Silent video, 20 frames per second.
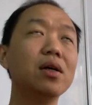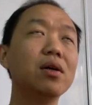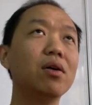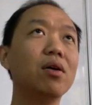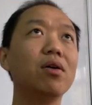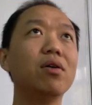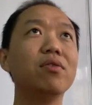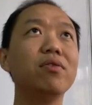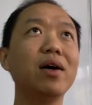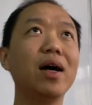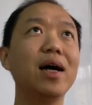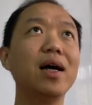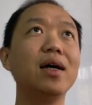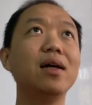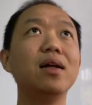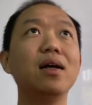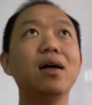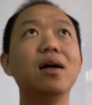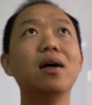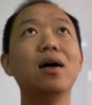or find
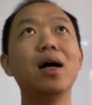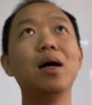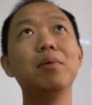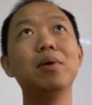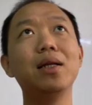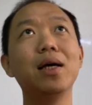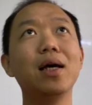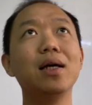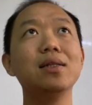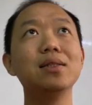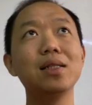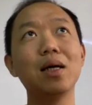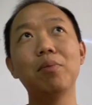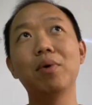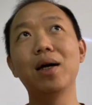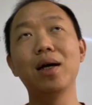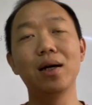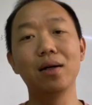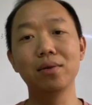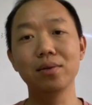a habitat
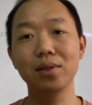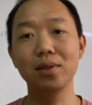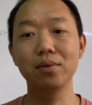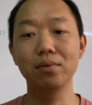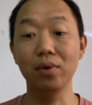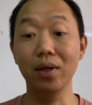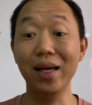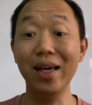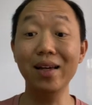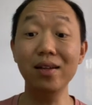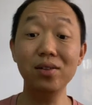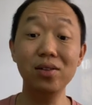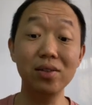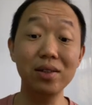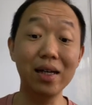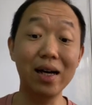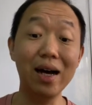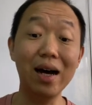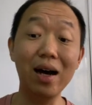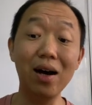somewhere else. Okay, so
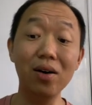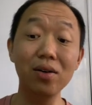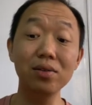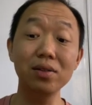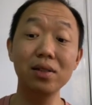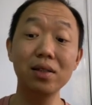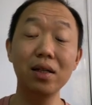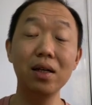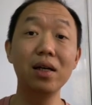the house